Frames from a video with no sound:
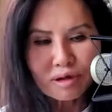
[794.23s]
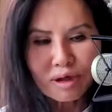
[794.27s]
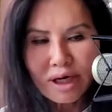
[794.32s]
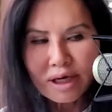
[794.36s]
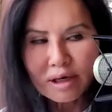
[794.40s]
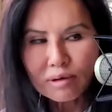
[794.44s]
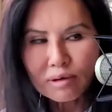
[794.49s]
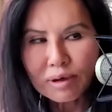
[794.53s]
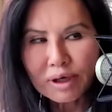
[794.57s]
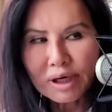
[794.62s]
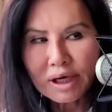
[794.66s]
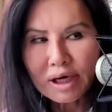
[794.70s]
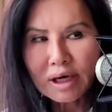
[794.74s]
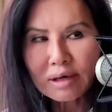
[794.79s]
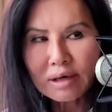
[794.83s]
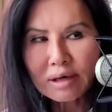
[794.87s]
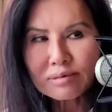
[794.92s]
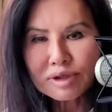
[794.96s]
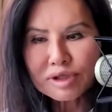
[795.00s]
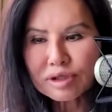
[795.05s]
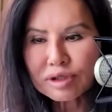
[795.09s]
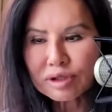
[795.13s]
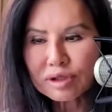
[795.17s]
Like when it
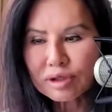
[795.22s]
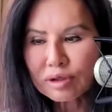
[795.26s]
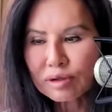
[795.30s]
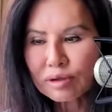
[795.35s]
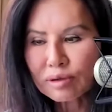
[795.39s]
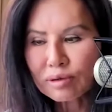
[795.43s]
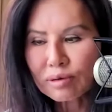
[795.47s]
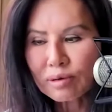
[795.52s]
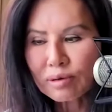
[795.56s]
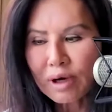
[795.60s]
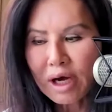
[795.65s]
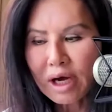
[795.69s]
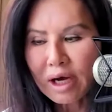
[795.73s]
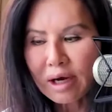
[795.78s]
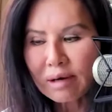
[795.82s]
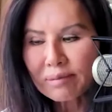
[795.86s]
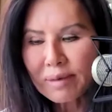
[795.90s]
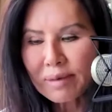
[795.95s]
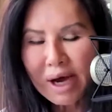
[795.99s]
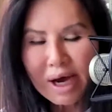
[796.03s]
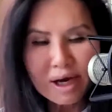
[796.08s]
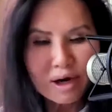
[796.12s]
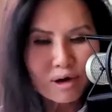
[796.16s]
comes to
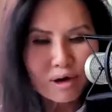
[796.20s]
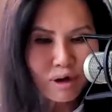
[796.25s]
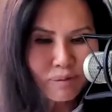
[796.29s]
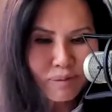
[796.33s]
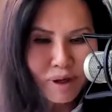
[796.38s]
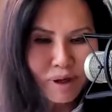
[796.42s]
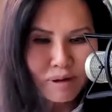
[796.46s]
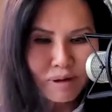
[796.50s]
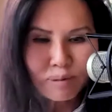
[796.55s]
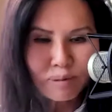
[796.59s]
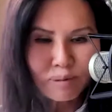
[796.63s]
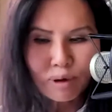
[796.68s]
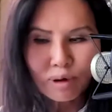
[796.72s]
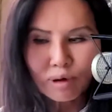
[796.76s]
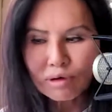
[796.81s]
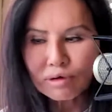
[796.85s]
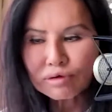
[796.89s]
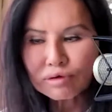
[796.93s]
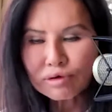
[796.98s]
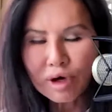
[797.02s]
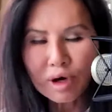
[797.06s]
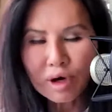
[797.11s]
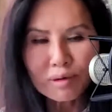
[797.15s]
hiring people,
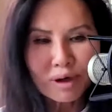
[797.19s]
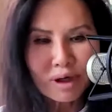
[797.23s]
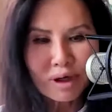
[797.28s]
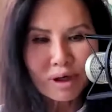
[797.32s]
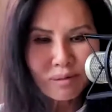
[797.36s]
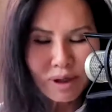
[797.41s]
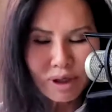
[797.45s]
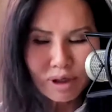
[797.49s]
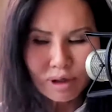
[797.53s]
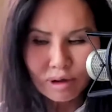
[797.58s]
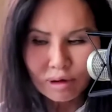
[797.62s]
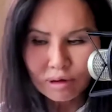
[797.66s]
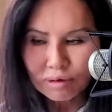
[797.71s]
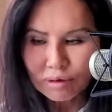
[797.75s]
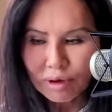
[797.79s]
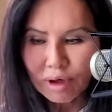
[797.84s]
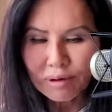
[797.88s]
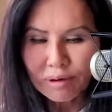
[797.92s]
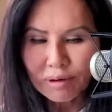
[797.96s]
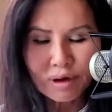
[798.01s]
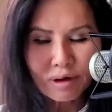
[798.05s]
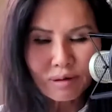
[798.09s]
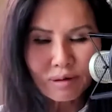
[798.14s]
growing
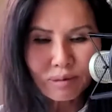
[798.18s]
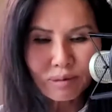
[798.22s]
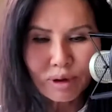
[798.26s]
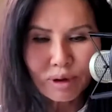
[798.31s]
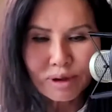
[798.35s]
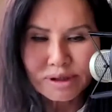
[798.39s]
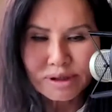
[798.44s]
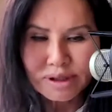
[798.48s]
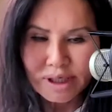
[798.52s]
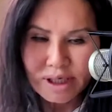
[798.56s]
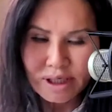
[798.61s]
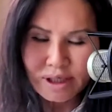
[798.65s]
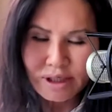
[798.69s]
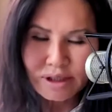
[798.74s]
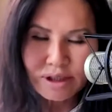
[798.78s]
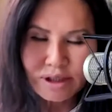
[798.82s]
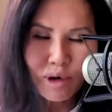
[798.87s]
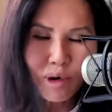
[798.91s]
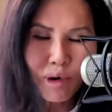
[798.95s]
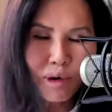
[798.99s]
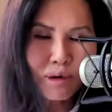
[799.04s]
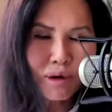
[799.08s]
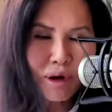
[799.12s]
their employees, it's a
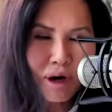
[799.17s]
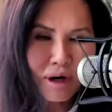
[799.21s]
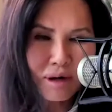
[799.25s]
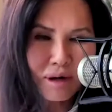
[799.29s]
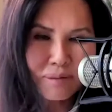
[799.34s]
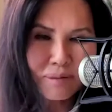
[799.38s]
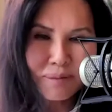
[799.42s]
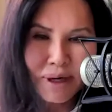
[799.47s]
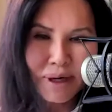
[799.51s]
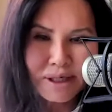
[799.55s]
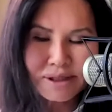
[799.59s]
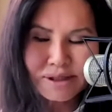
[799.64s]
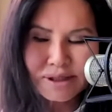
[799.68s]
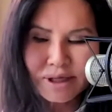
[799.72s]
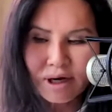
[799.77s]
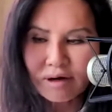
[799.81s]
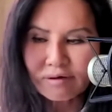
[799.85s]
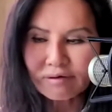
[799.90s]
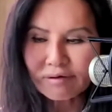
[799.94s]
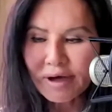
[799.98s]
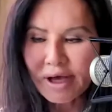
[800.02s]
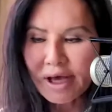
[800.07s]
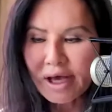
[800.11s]
whole art by
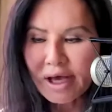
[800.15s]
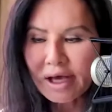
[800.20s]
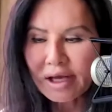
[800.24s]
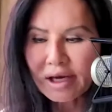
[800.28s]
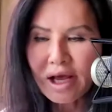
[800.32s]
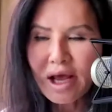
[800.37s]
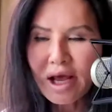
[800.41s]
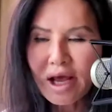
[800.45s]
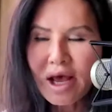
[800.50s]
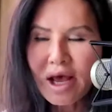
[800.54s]
itself. And